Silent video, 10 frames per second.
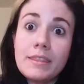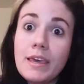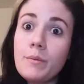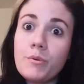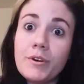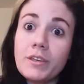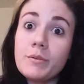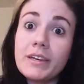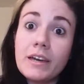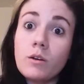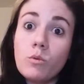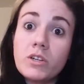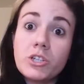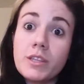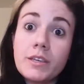At that point, you would kind
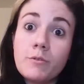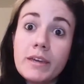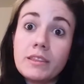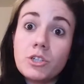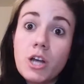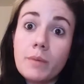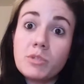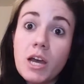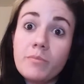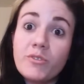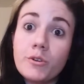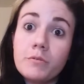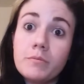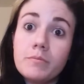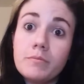of wish that you ate the chop chop
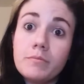fruit.